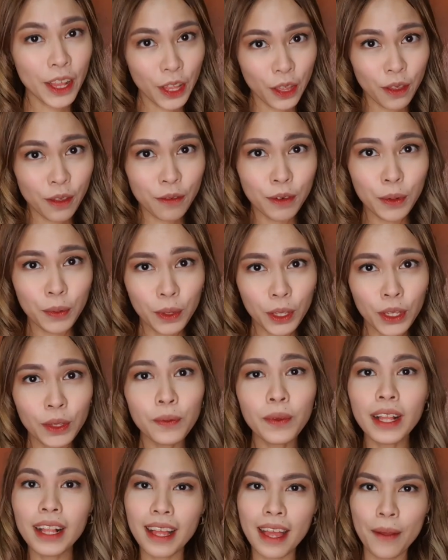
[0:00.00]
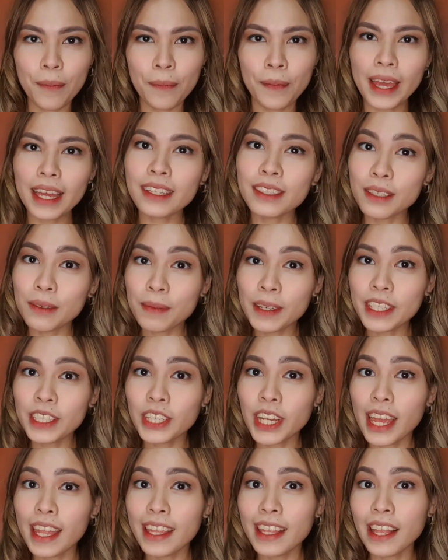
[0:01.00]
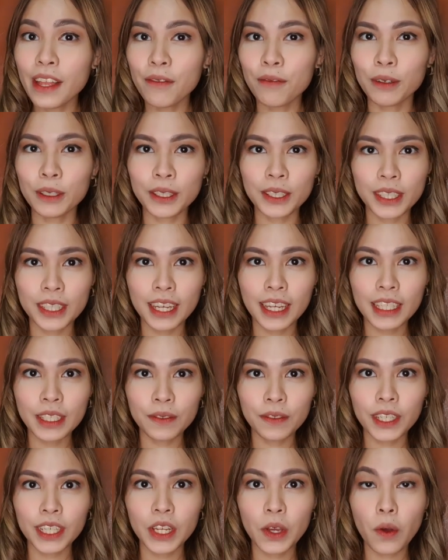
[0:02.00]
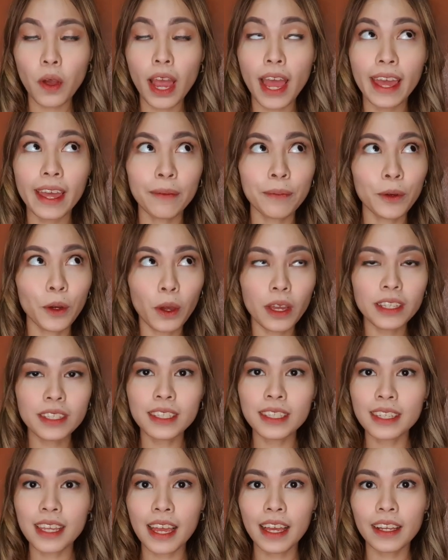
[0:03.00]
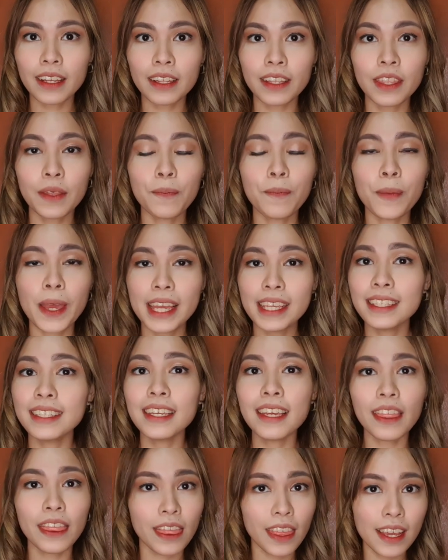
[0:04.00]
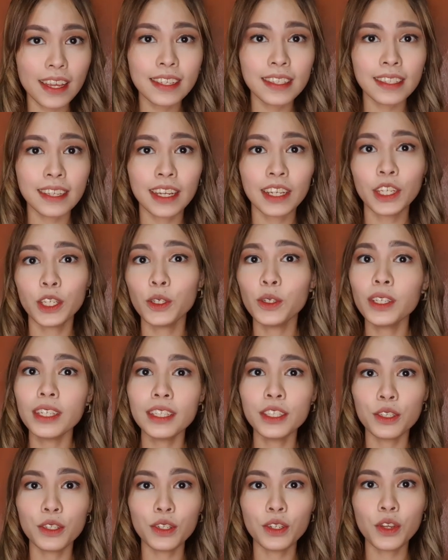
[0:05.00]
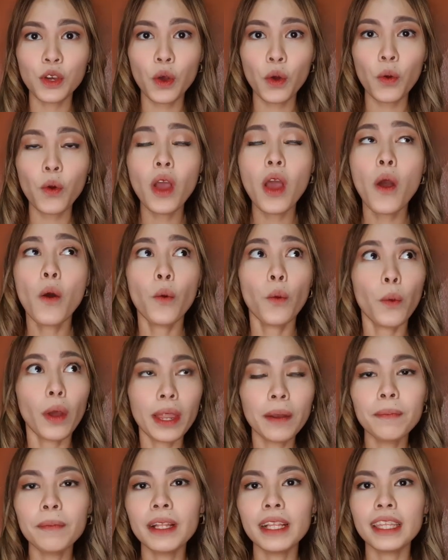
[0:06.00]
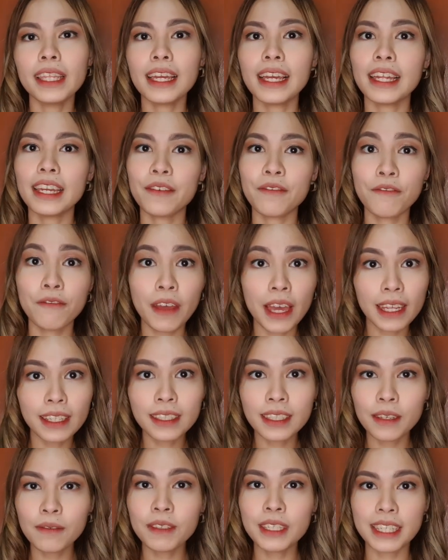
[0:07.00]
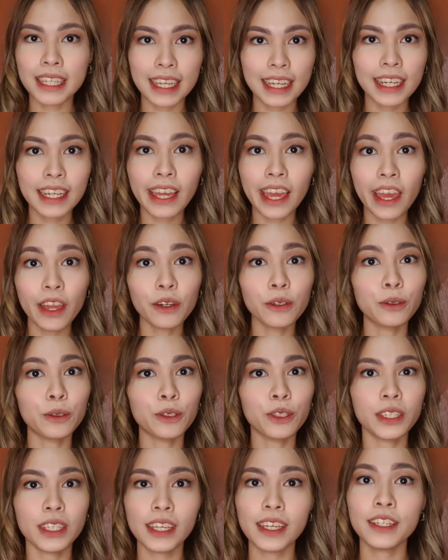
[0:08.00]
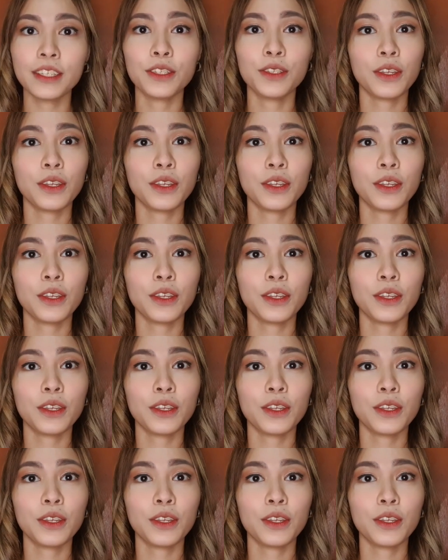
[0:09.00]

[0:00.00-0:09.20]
Hello everyone, welcome back to my channel, and for today's video I am going to tackle the basic things that you need to know when building an effective skincare routine.